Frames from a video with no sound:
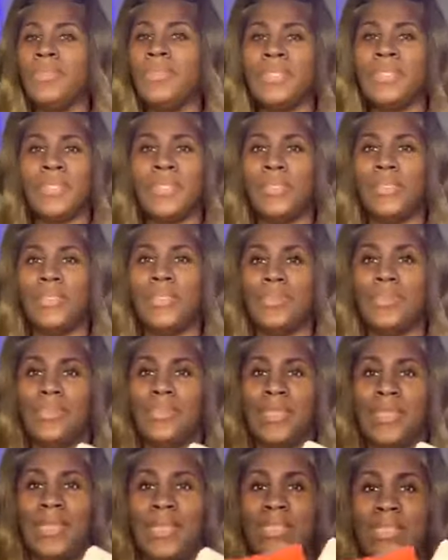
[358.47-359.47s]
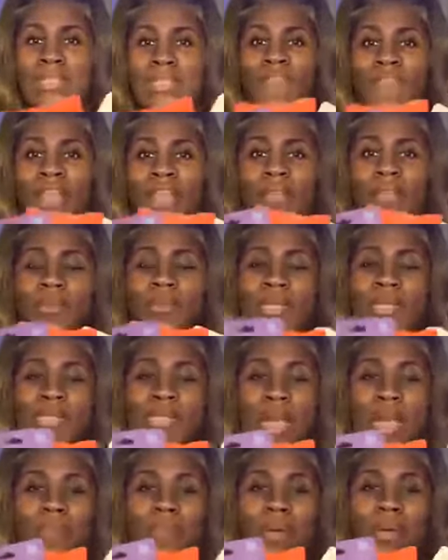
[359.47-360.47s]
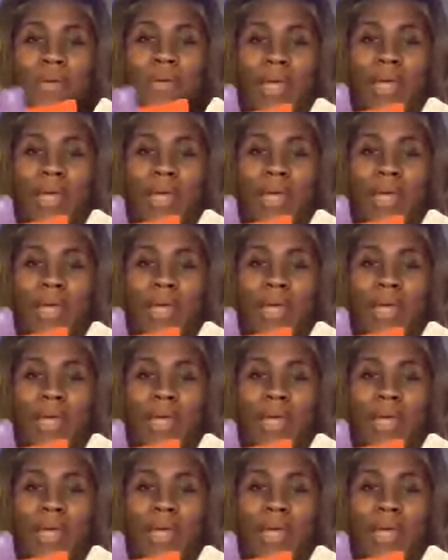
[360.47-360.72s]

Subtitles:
we're just going to use these. If I use this combo